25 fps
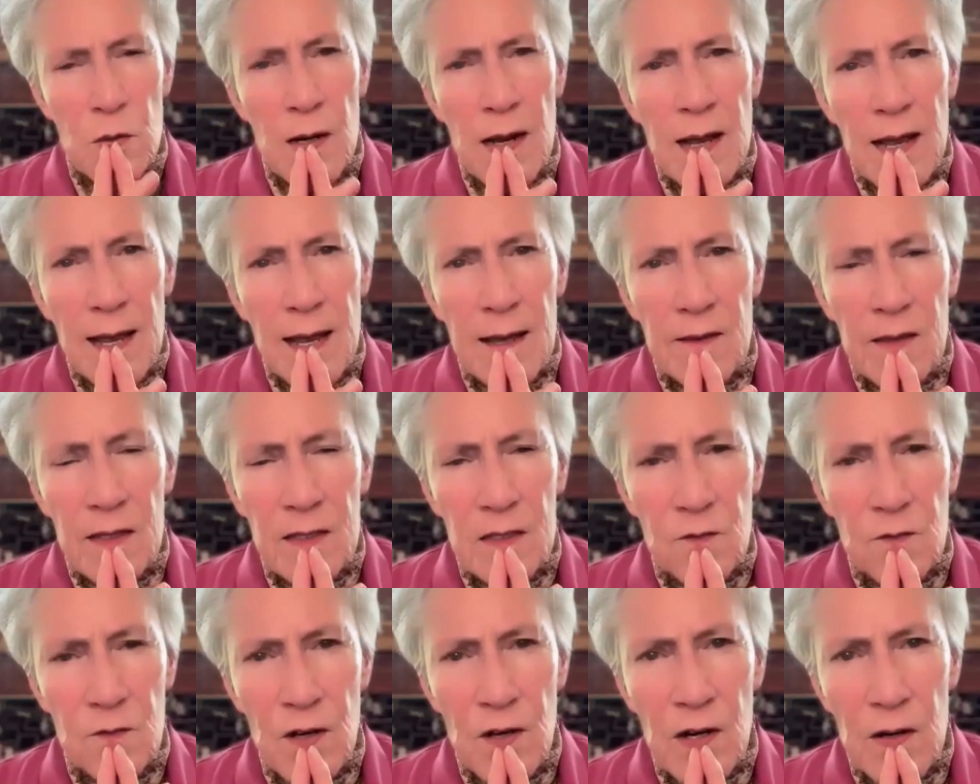ray
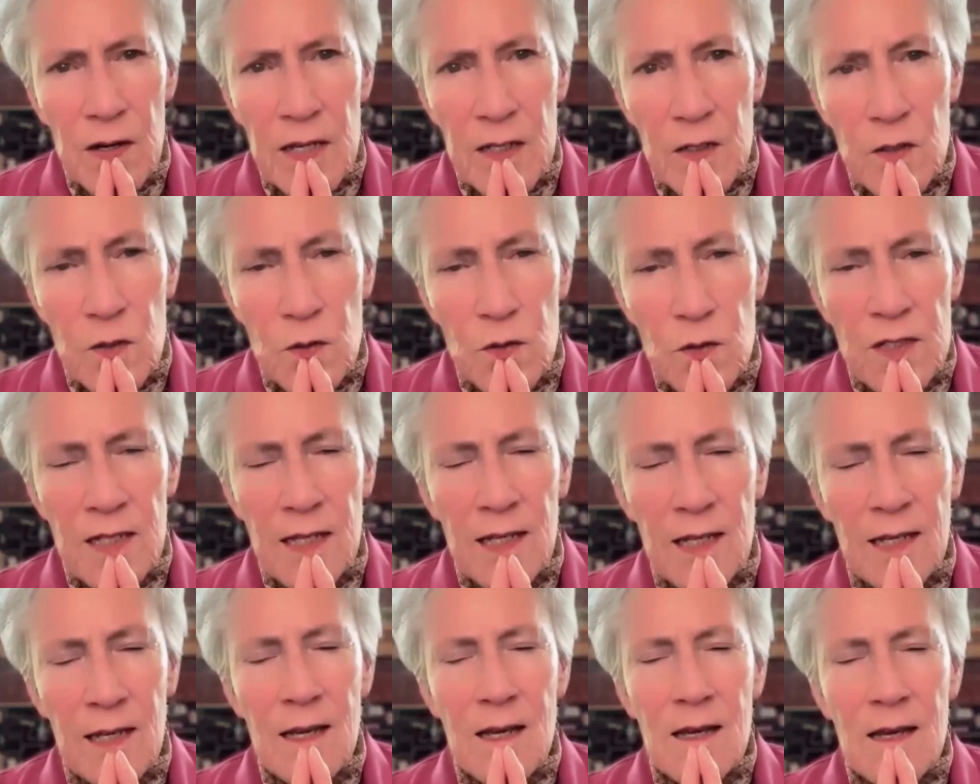that's very
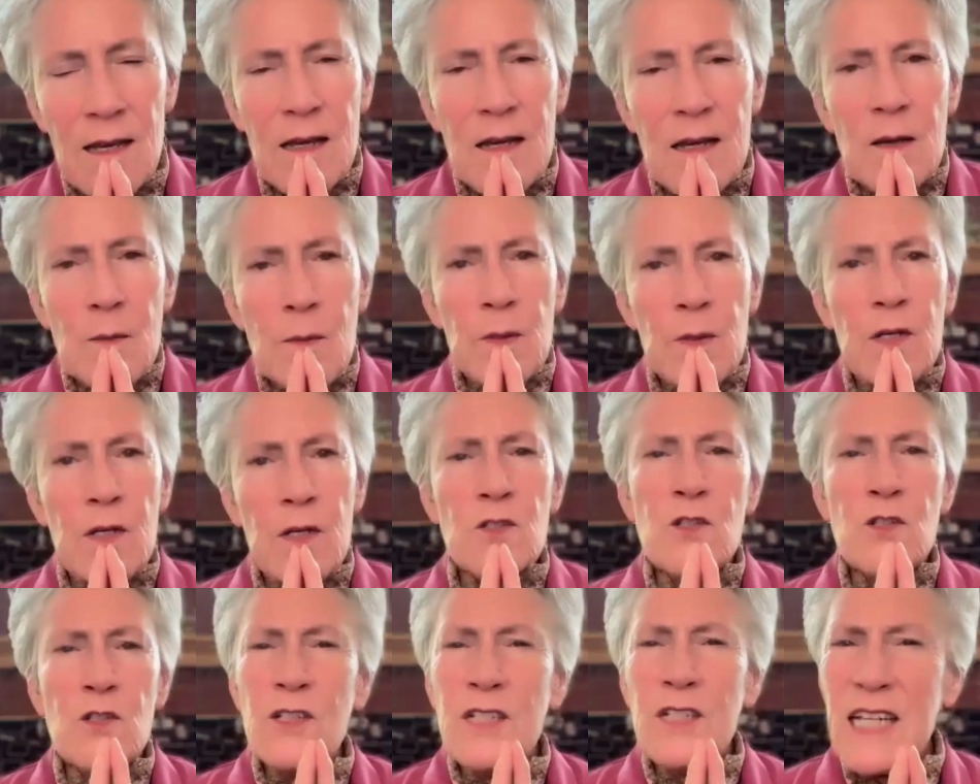interesting,
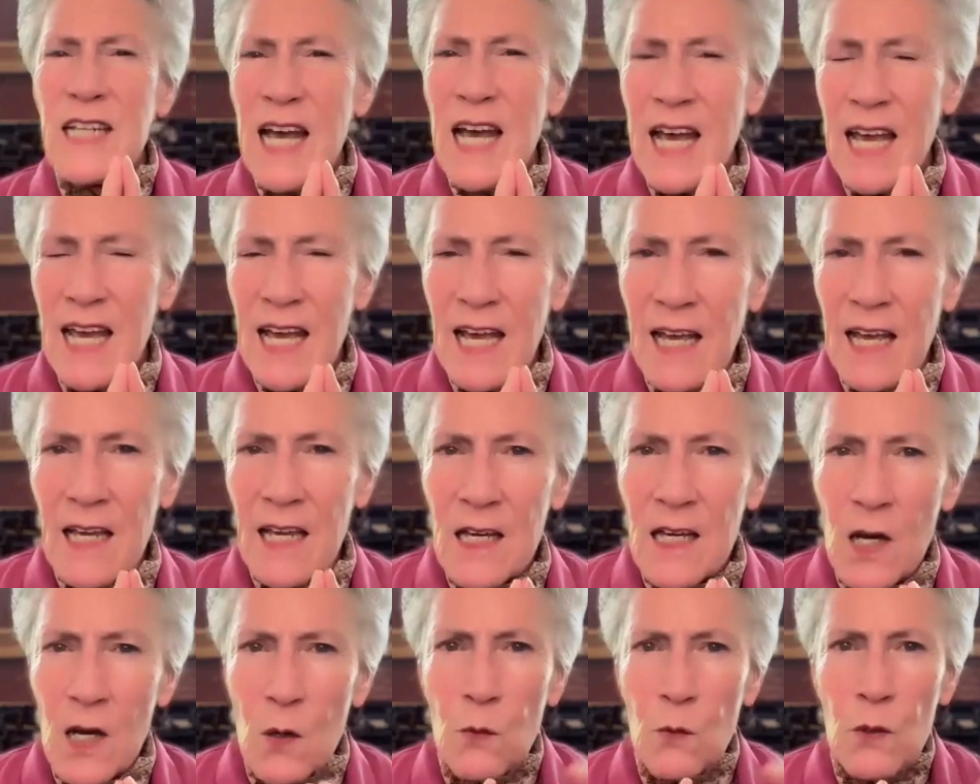because
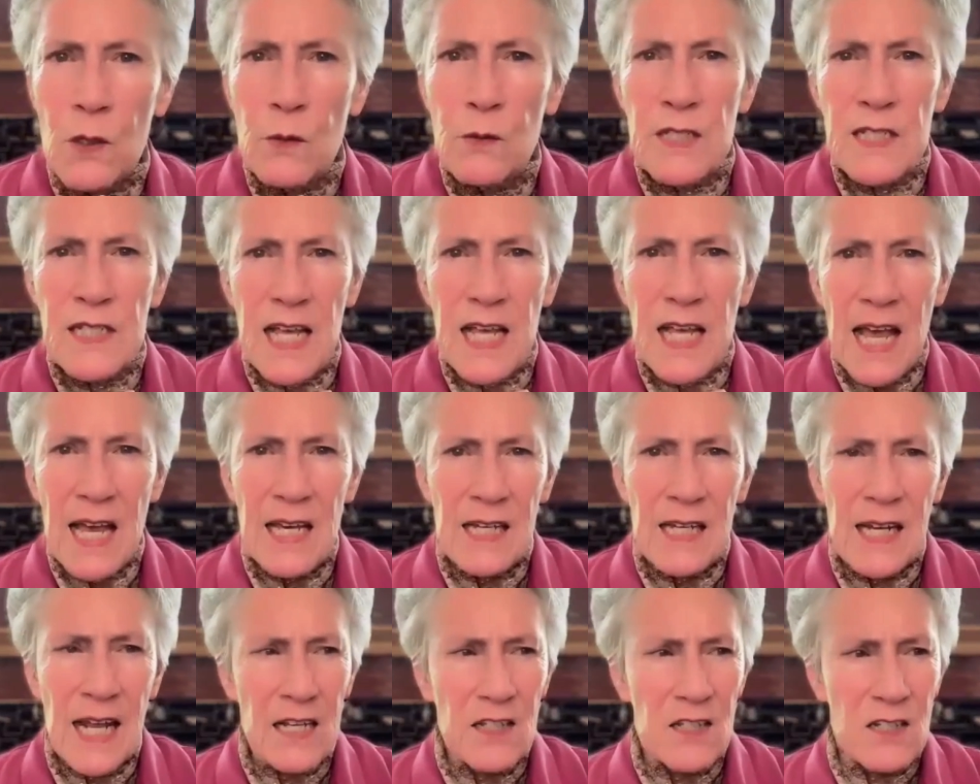today we would say
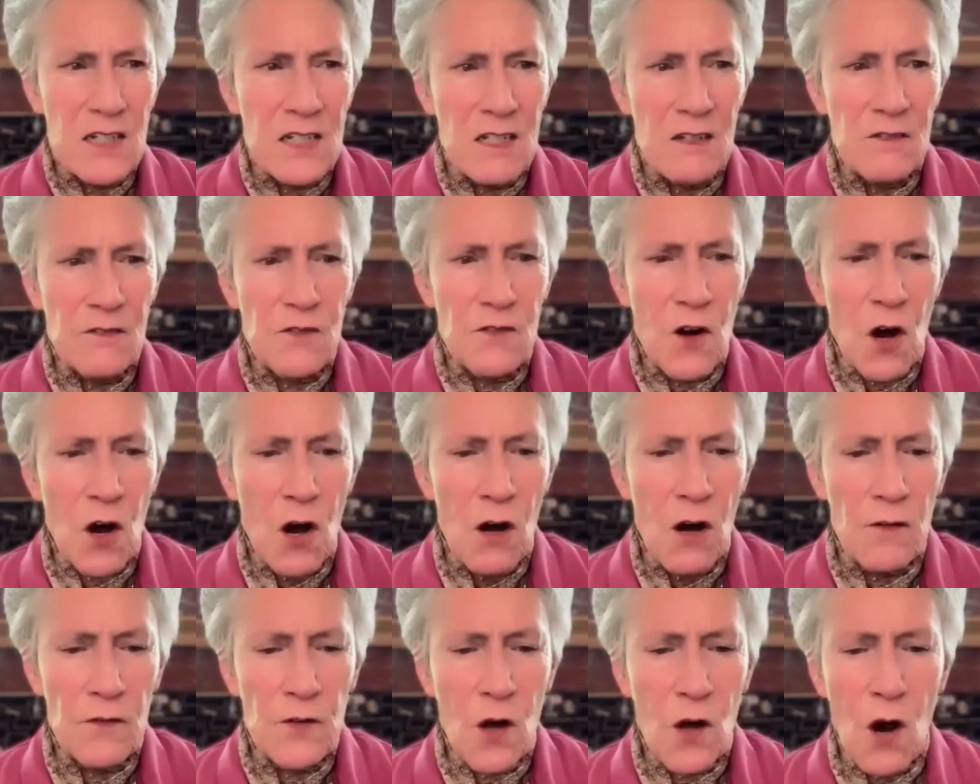it has
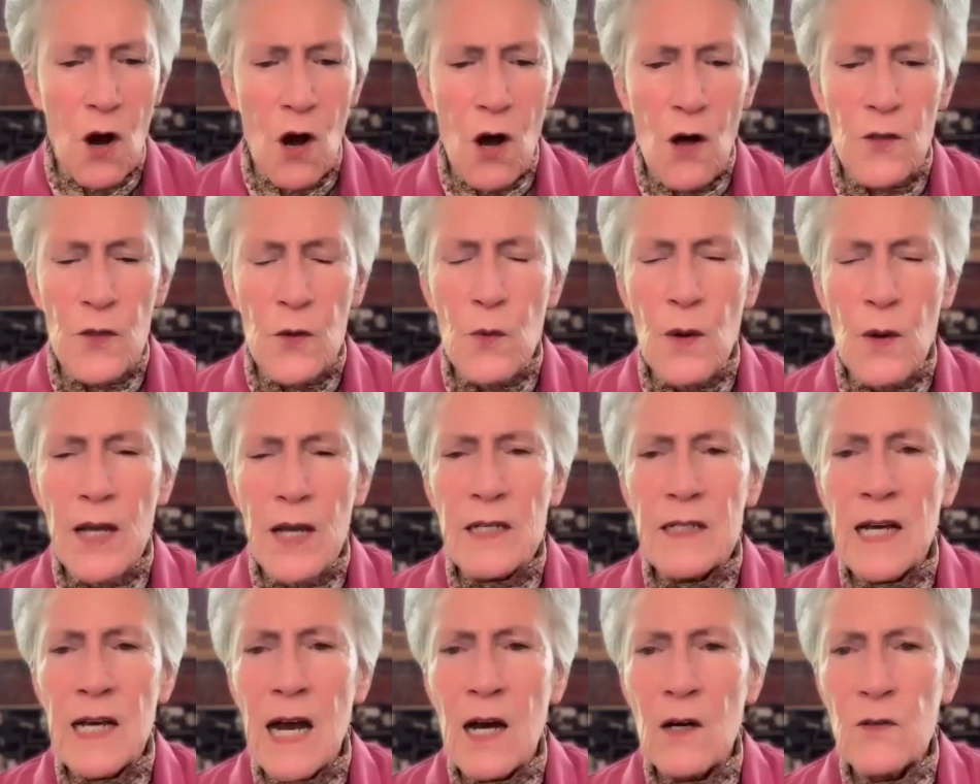devolved all the
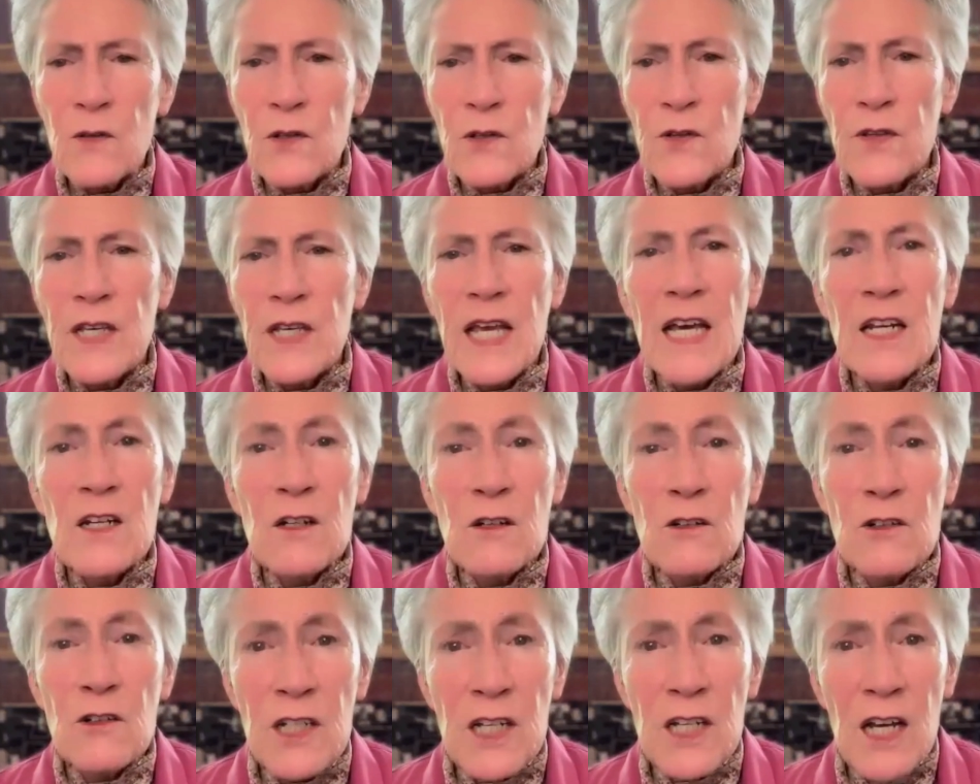way down to the
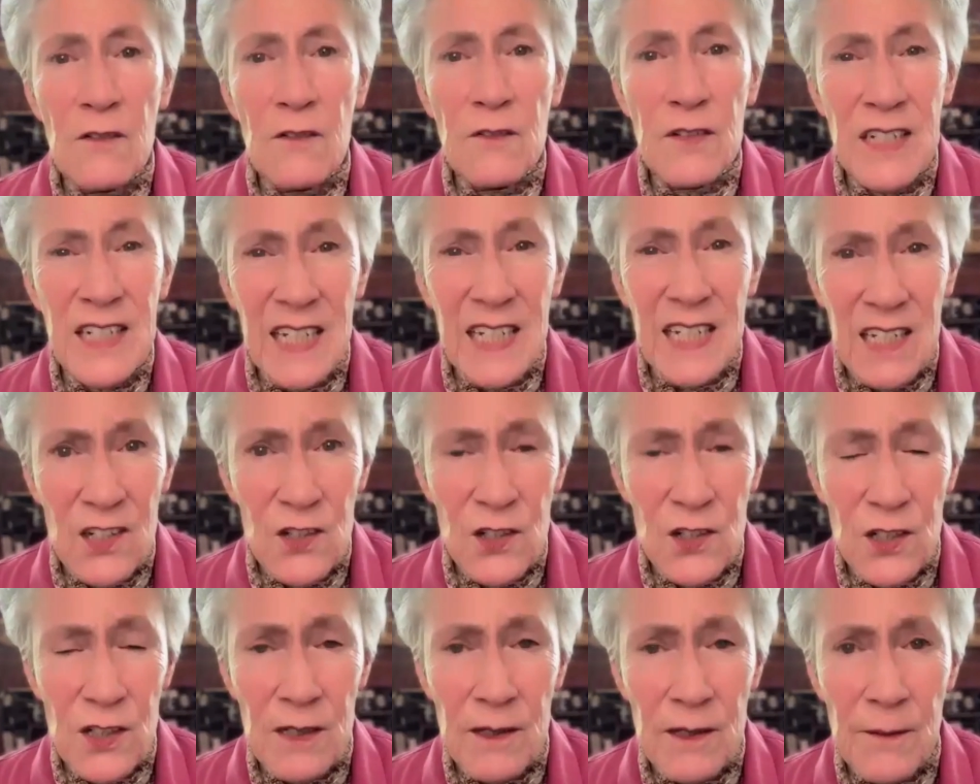energy of
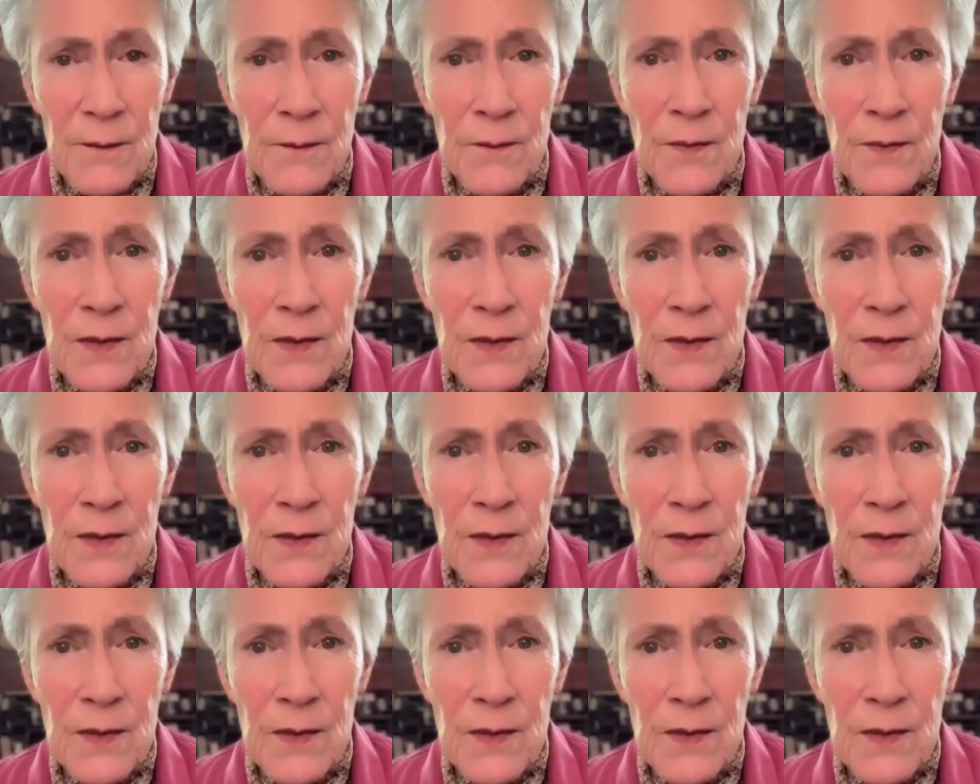addiction.